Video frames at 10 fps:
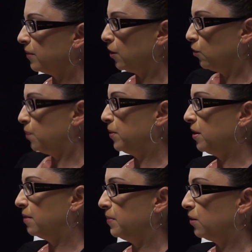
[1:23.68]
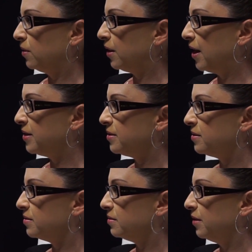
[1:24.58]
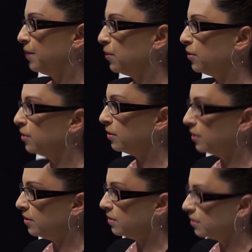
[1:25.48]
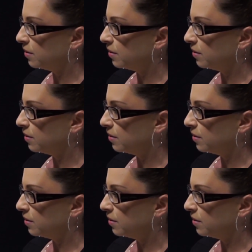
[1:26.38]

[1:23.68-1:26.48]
I grew up in a middle-class neighborhood.